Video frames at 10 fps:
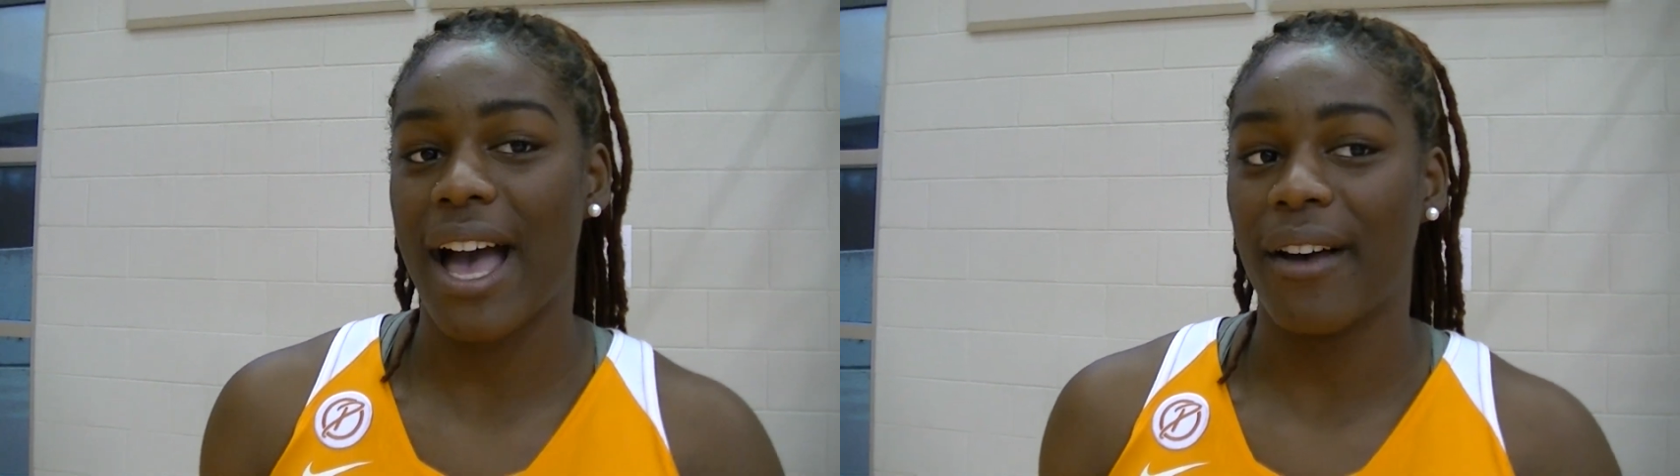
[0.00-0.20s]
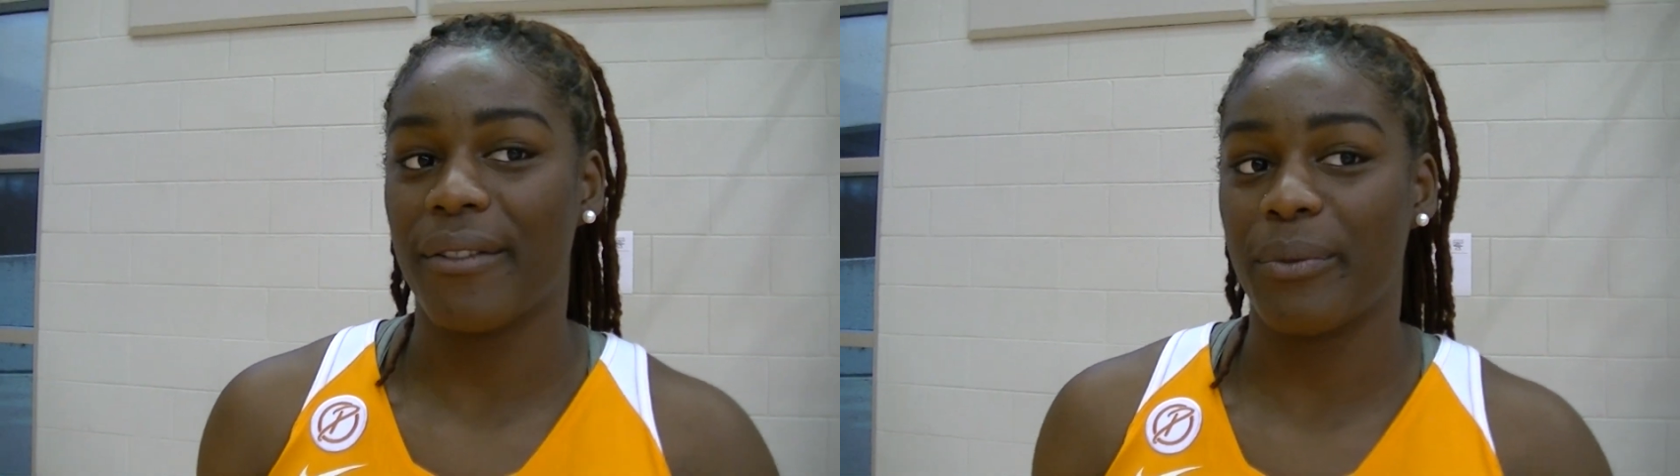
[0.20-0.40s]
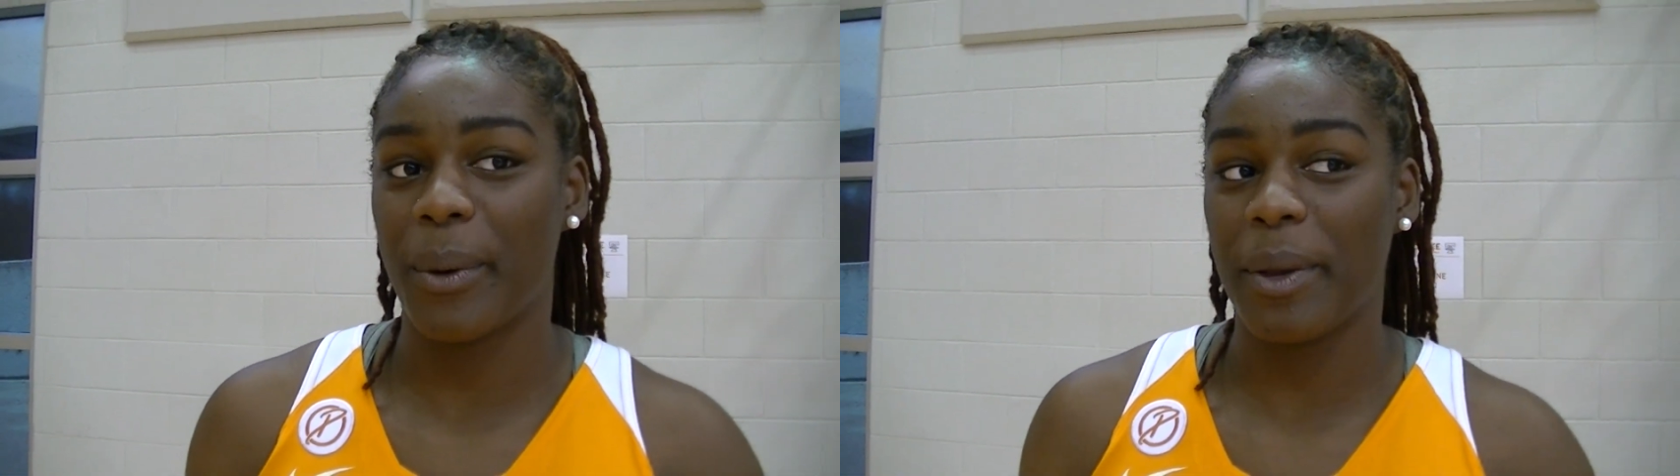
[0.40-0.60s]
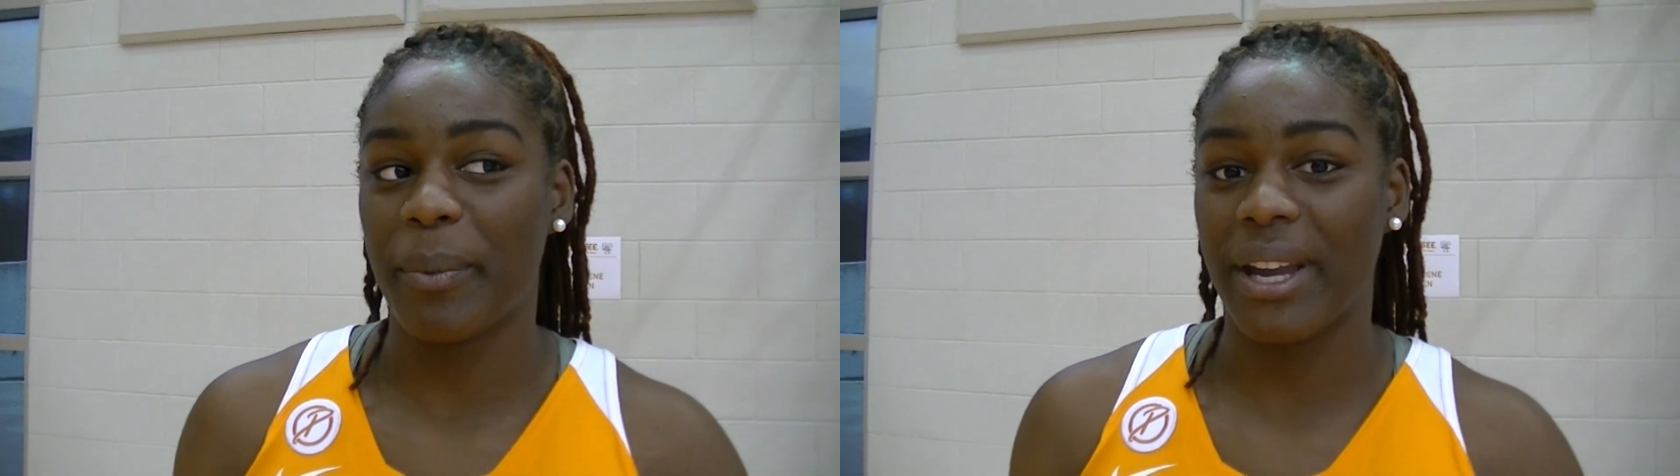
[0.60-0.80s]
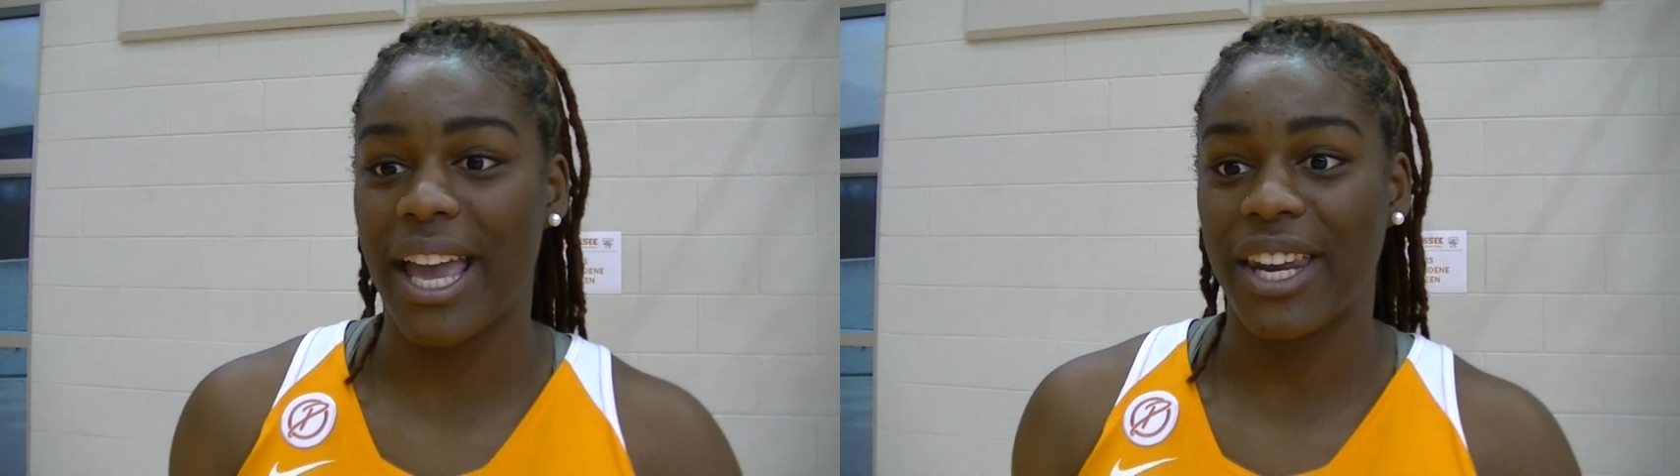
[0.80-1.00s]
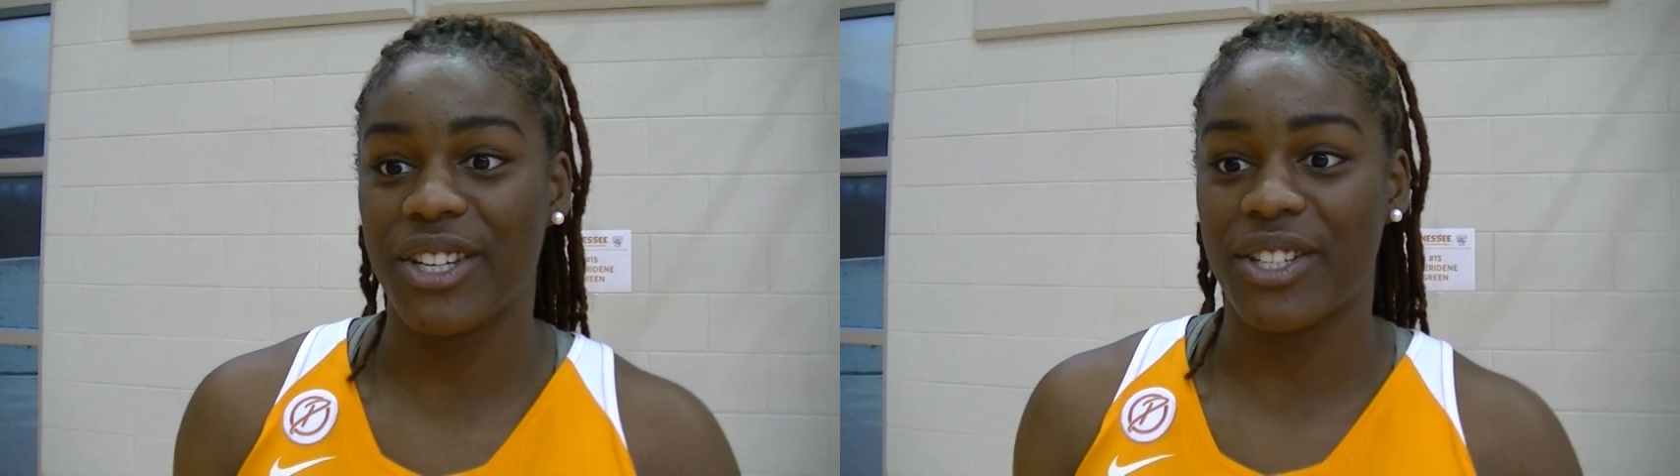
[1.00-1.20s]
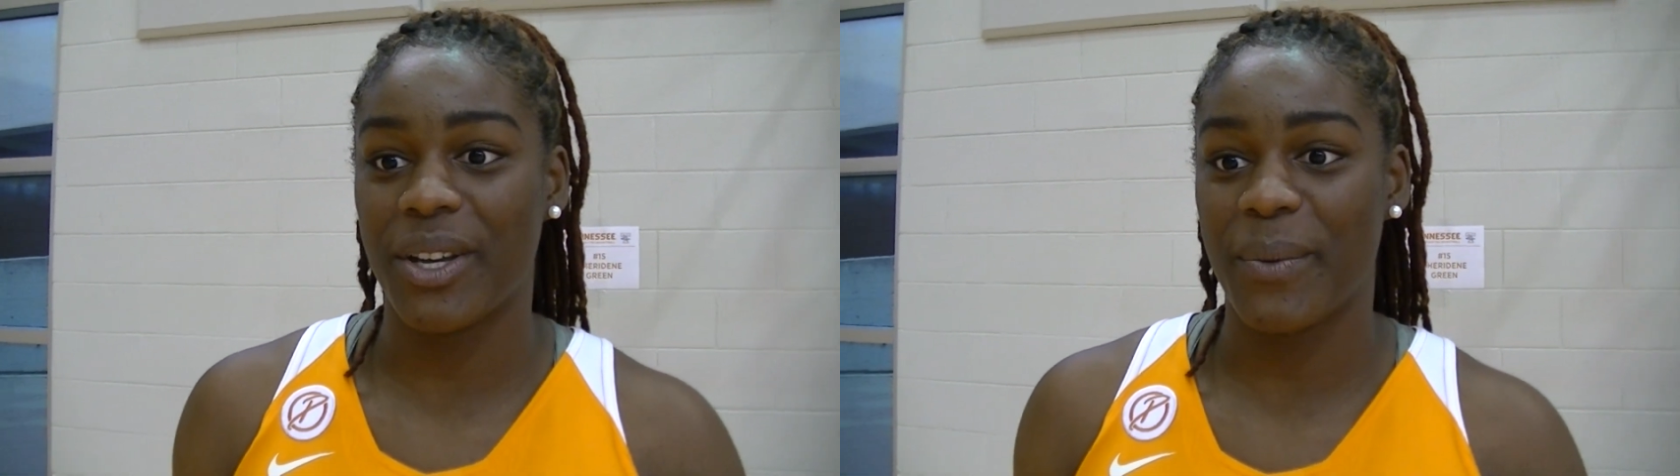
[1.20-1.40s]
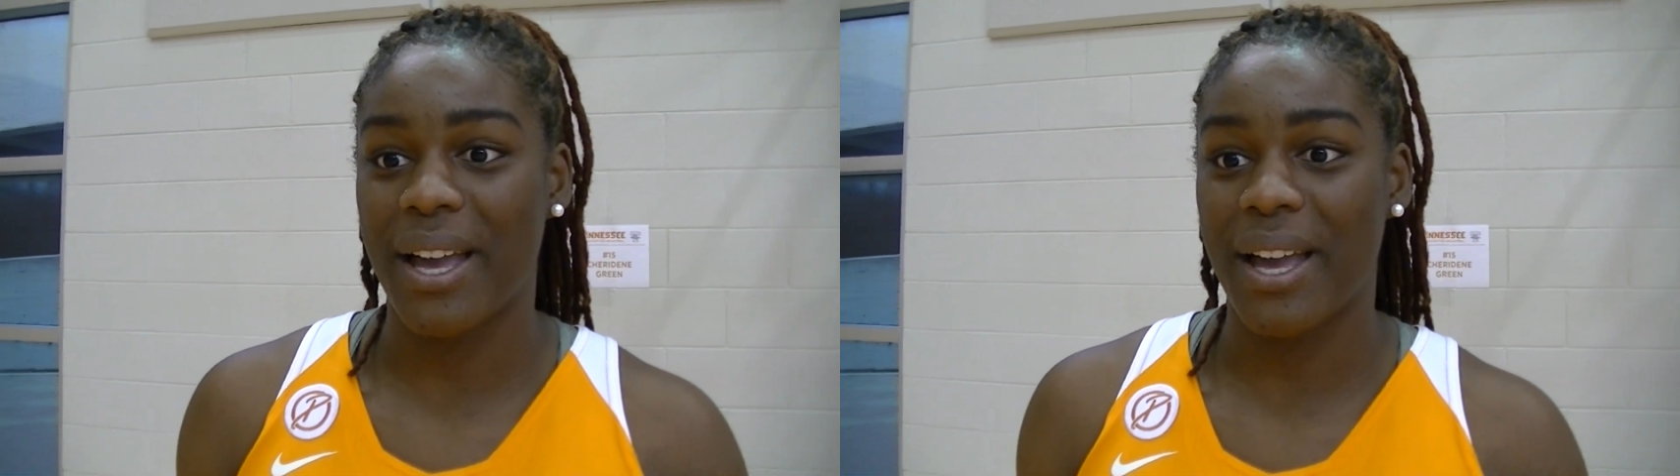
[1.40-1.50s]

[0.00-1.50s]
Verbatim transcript: have when we bring energy,